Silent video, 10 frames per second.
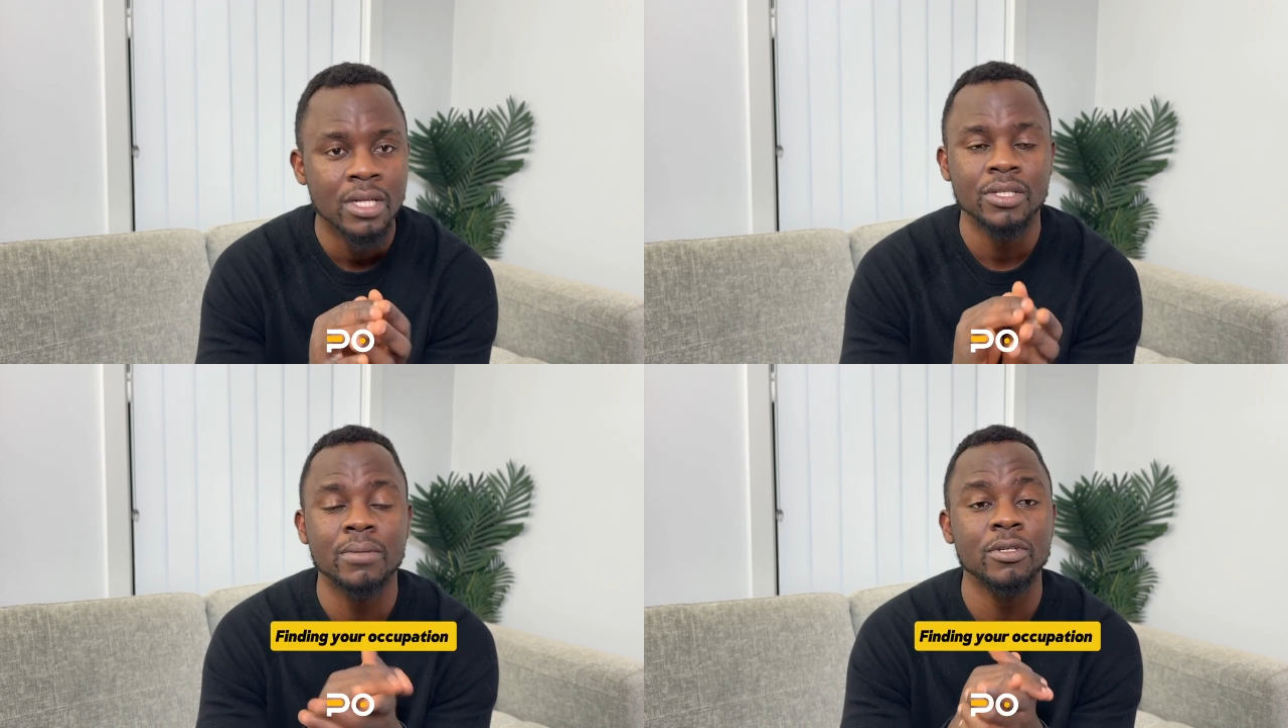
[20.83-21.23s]

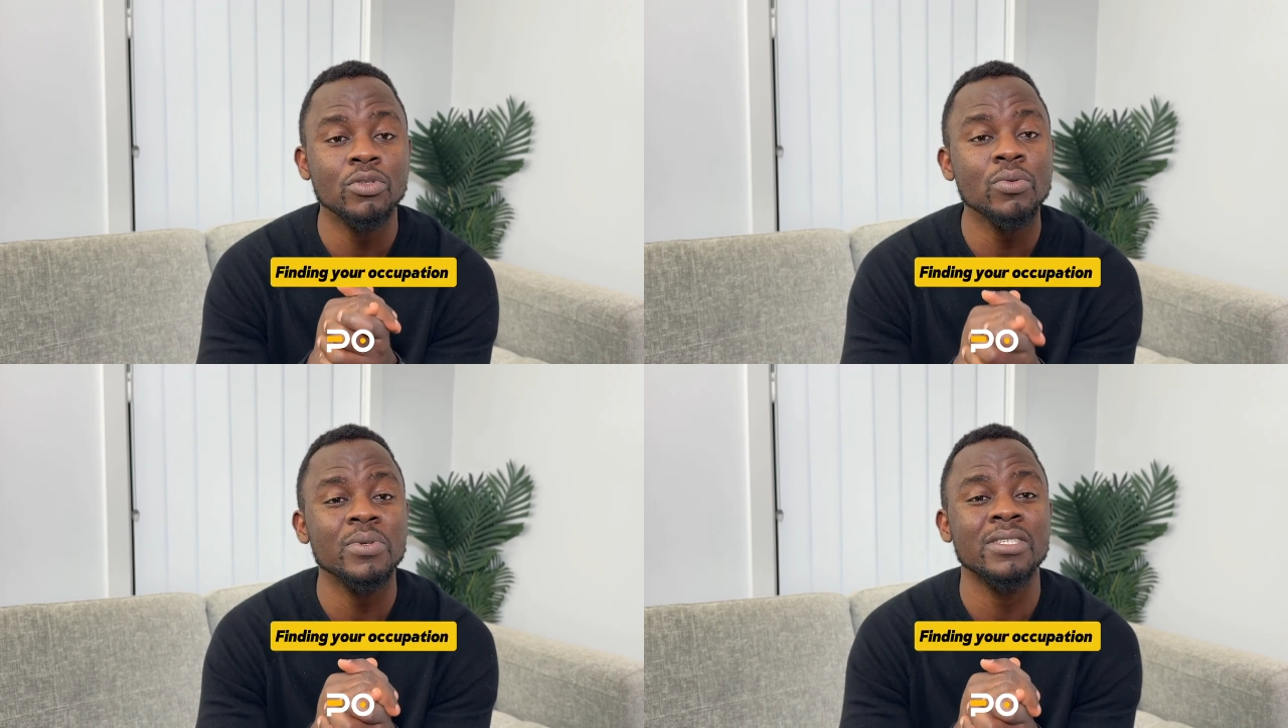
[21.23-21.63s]
Number
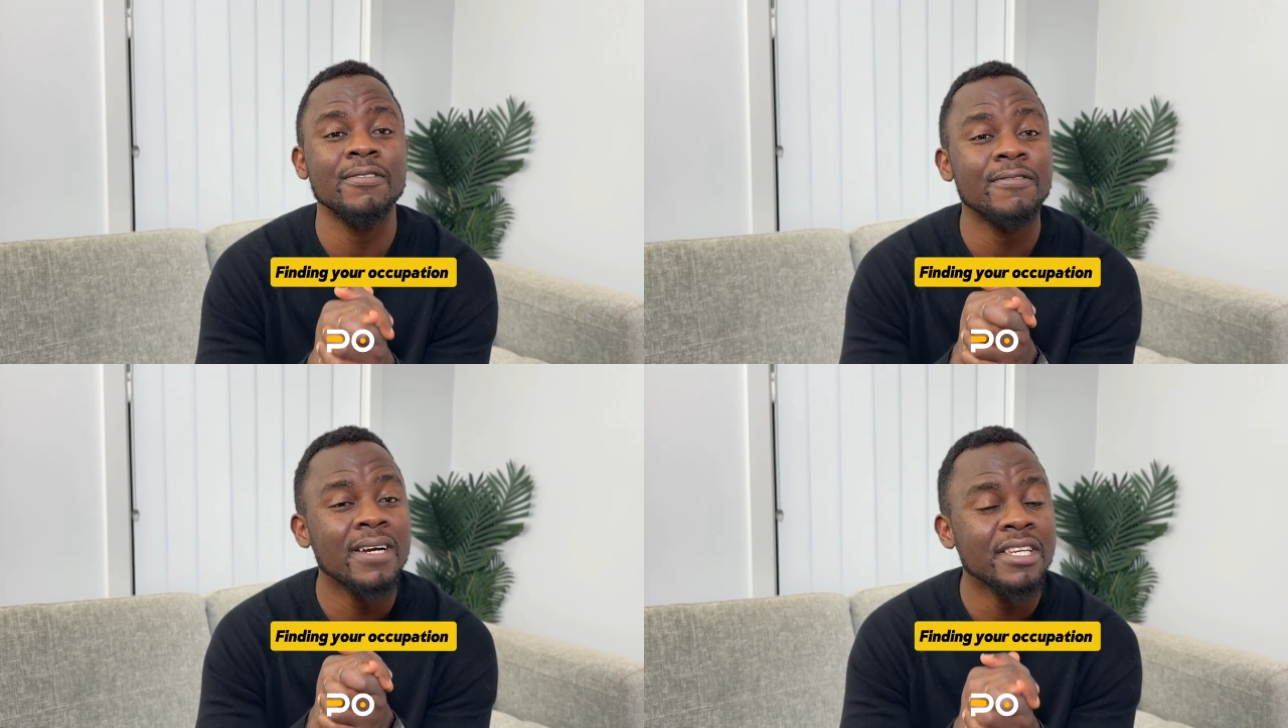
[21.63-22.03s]
two is
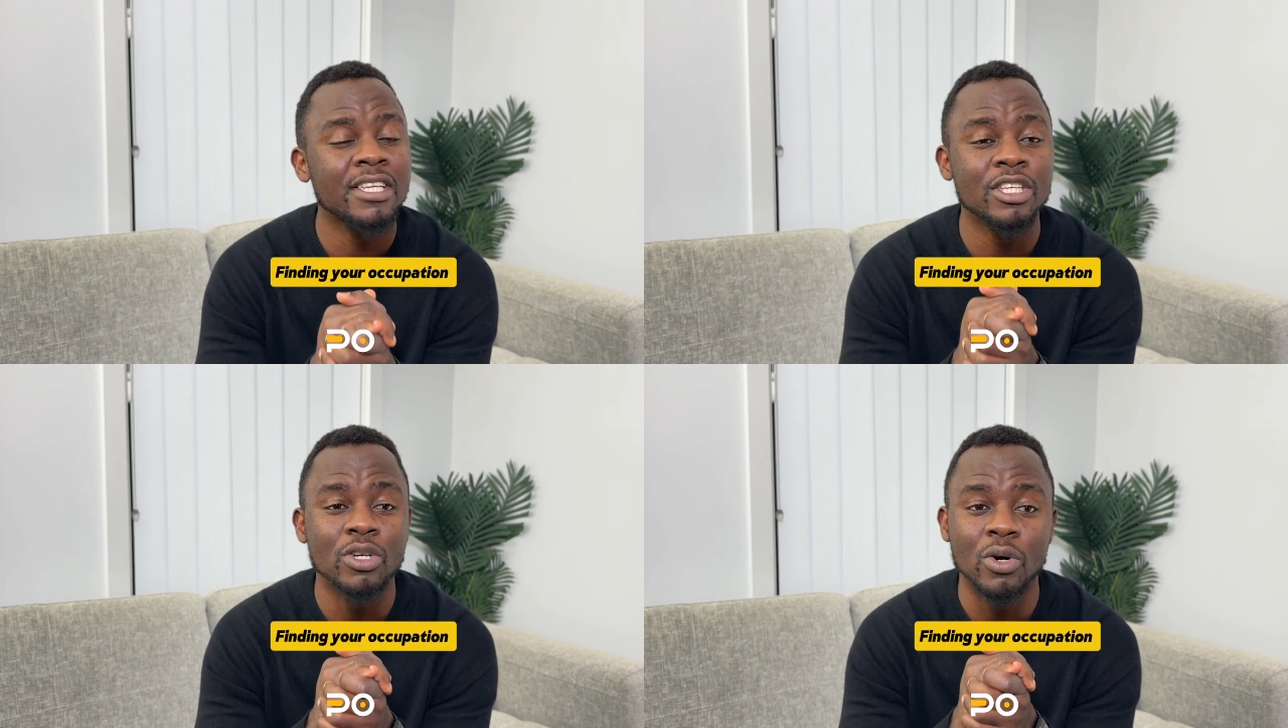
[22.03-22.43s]

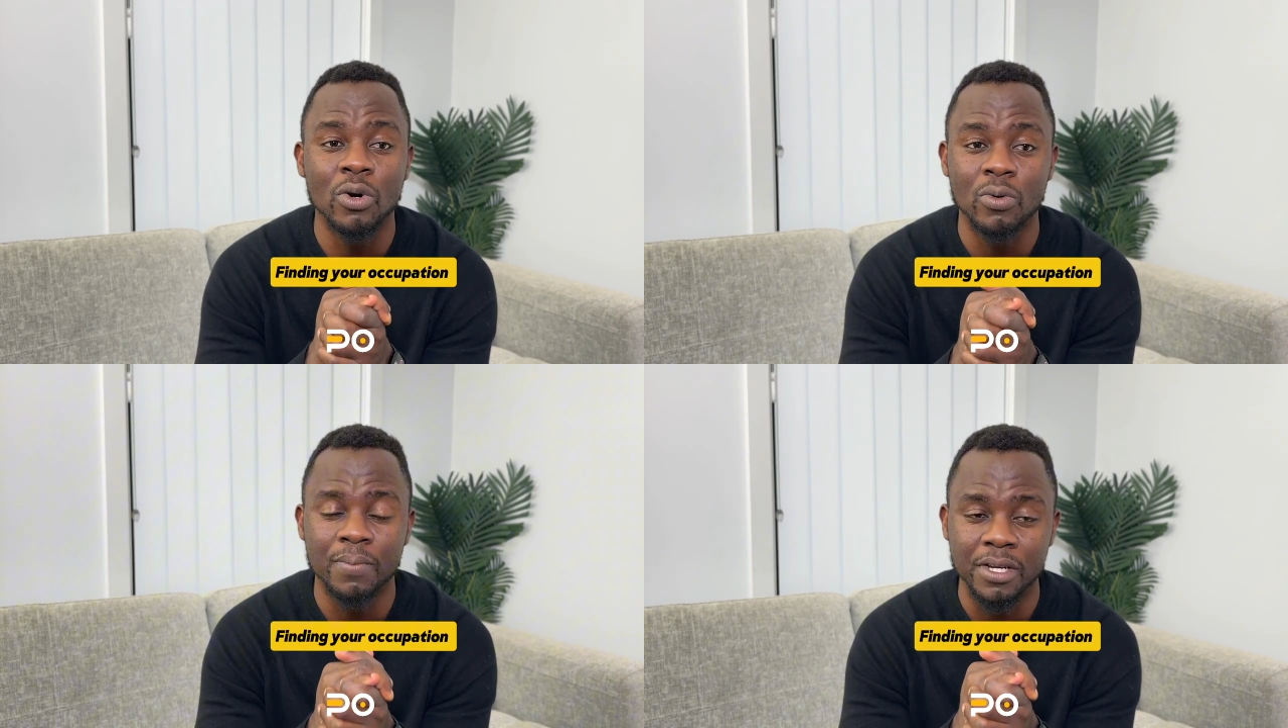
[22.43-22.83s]
finding your
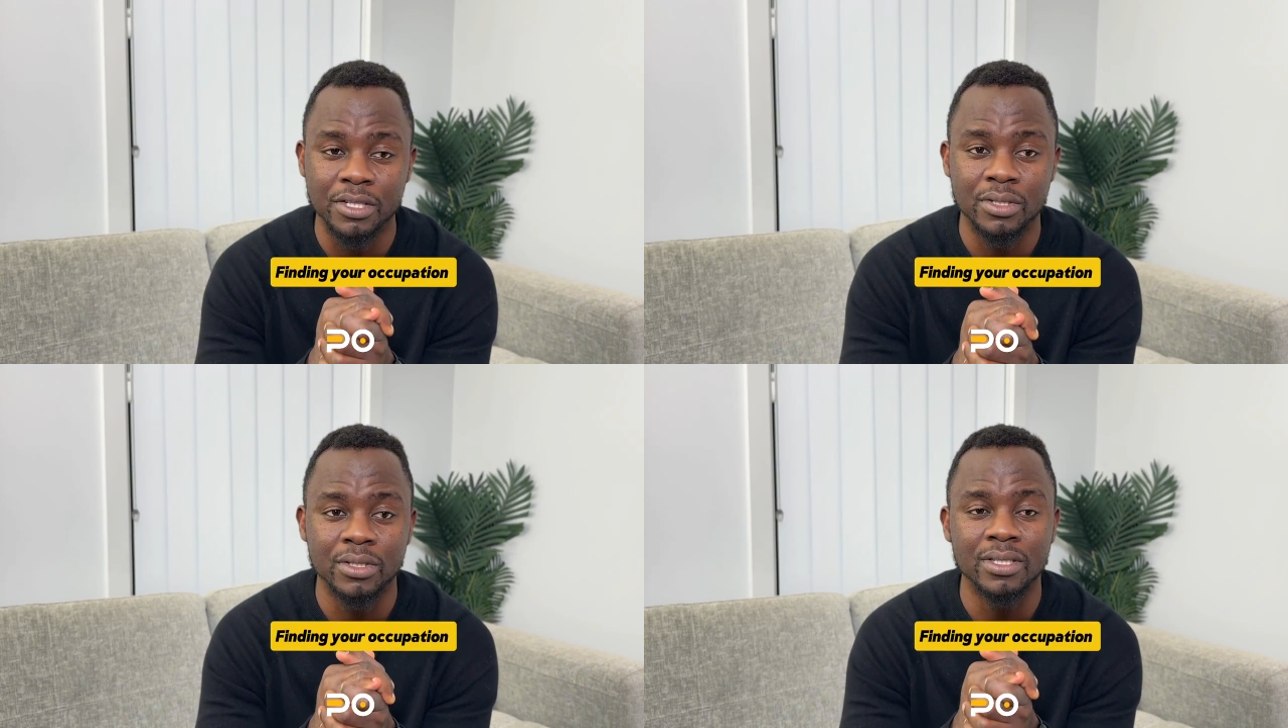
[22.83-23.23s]
occupation.